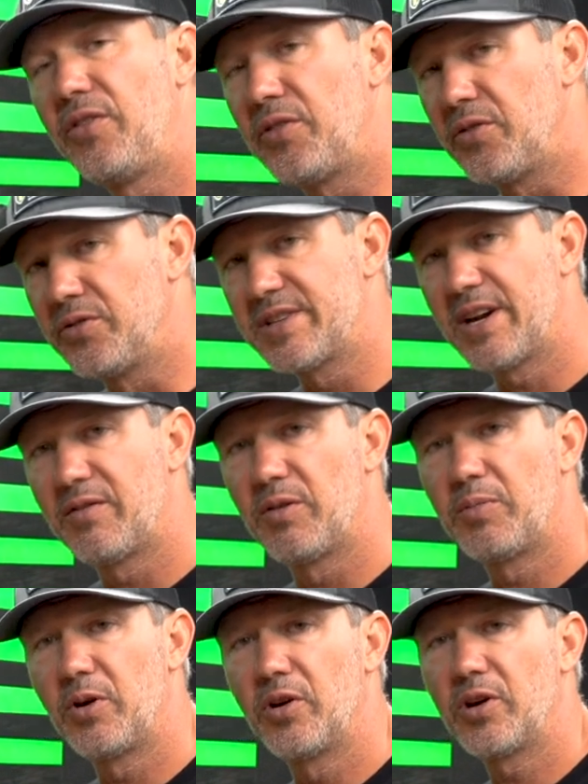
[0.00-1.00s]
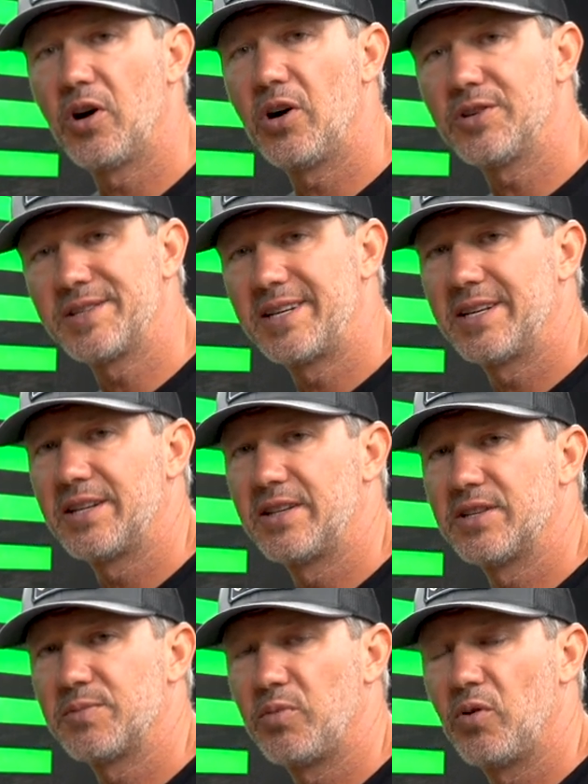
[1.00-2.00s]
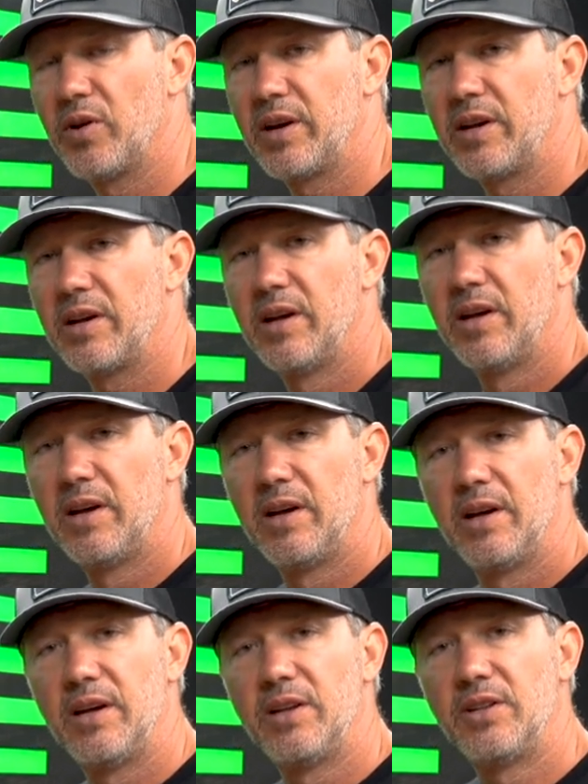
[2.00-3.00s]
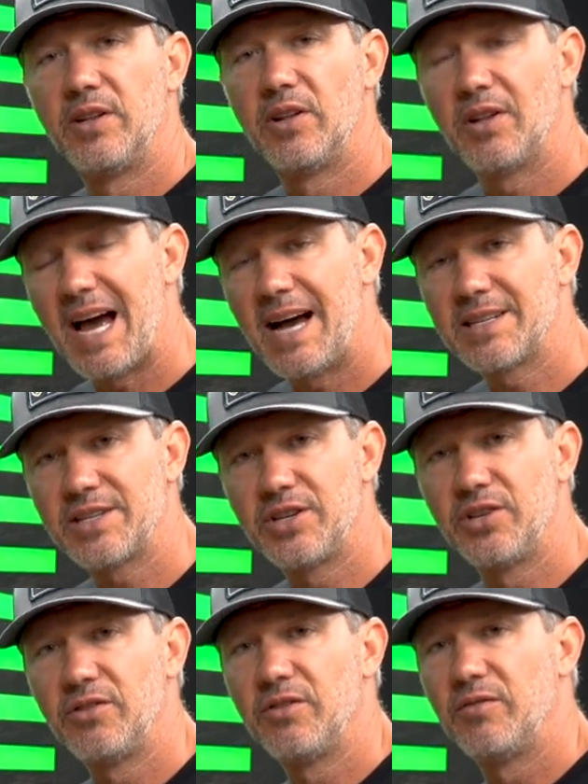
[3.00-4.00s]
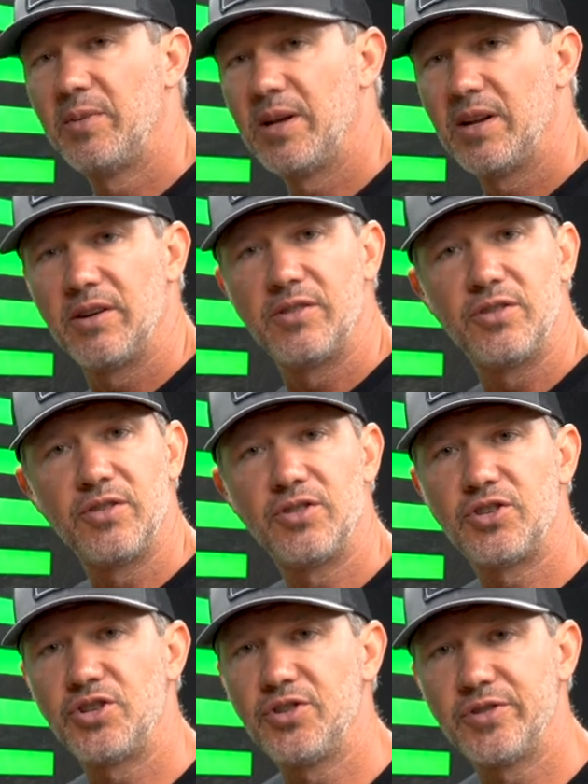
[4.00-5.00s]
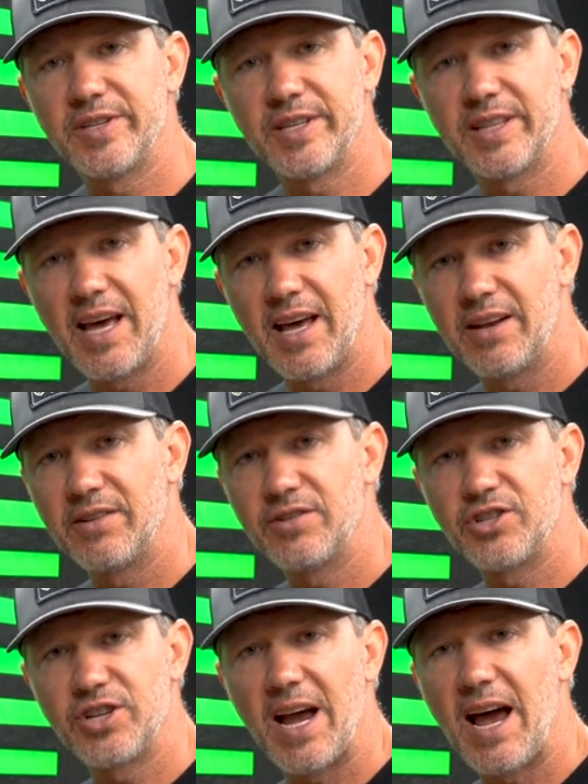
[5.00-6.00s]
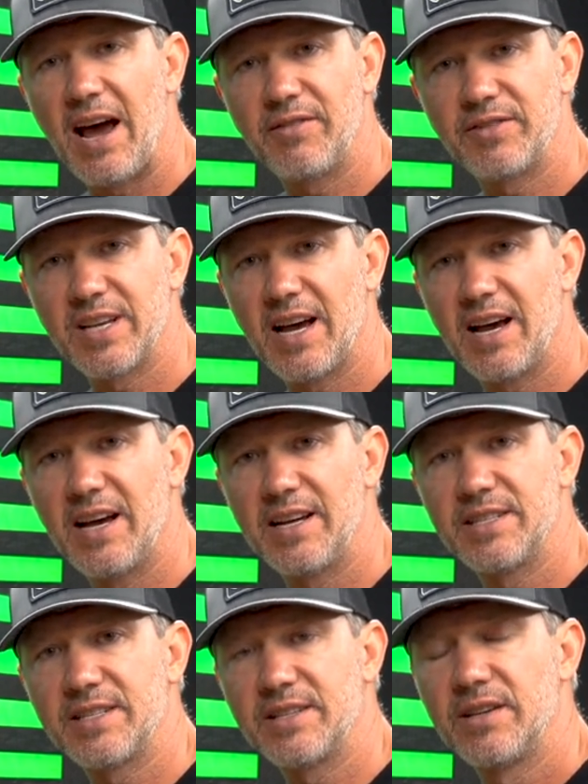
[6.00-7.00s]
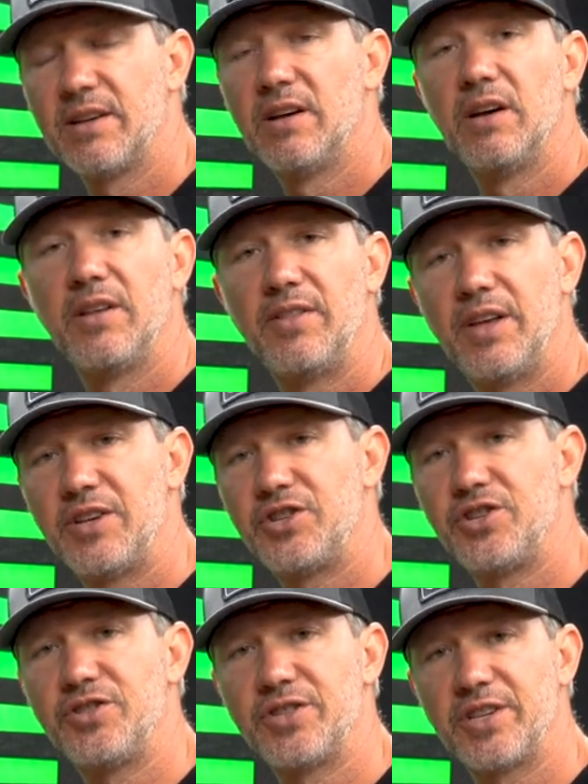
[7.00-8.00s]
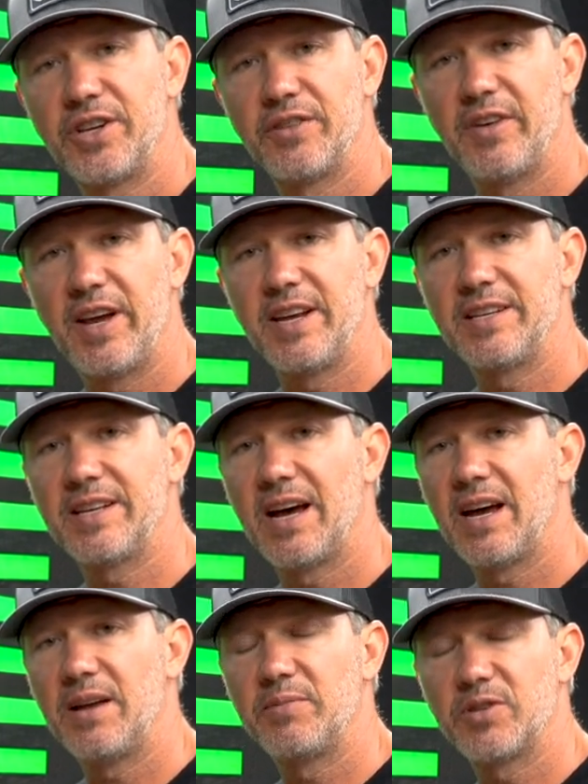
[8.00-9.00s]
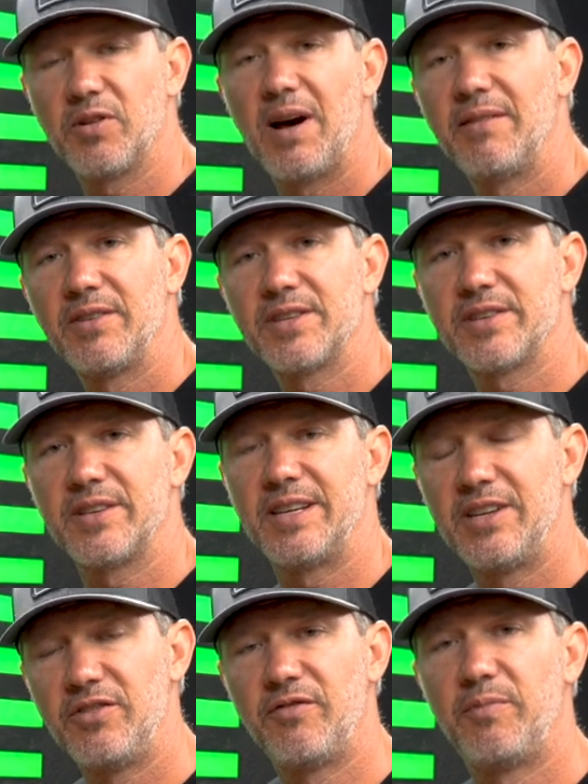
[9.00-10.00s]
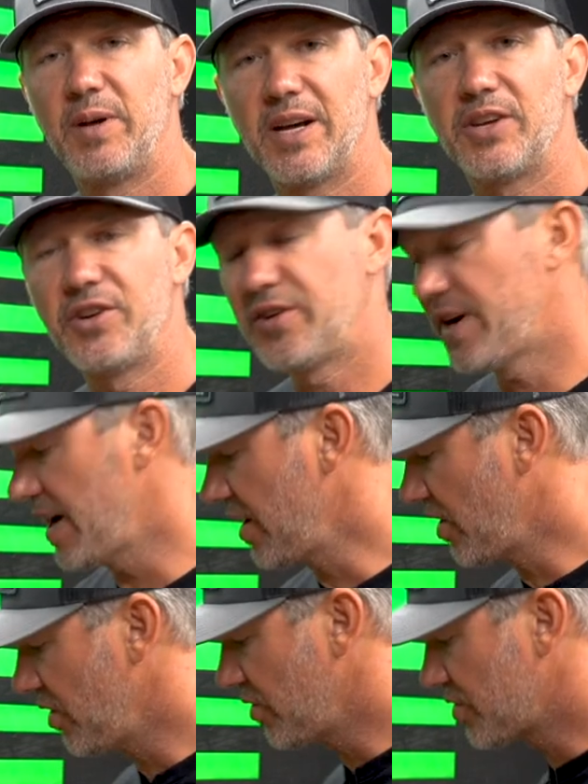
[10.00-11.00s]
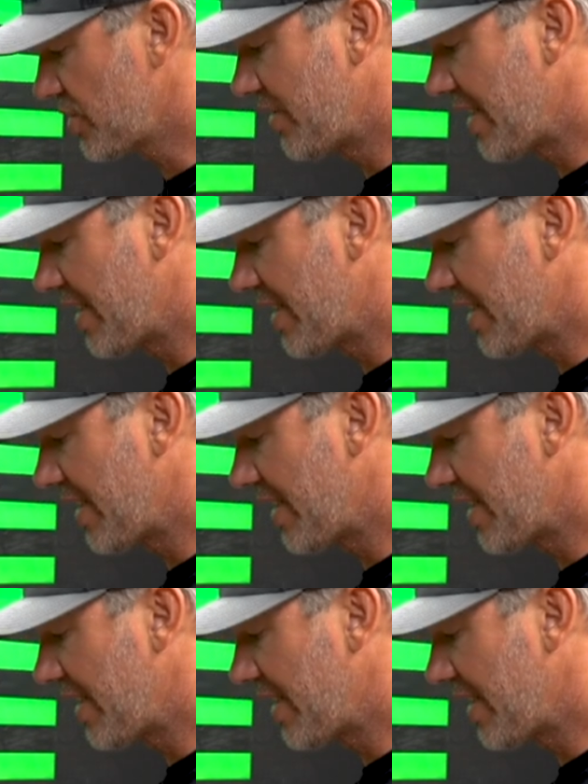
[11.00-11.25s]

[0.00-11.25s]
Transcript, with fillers: through several protocols to get to this point. The last two have been choosing that shaft size, then choosing your vein type. So obviously you've picked your arrow, so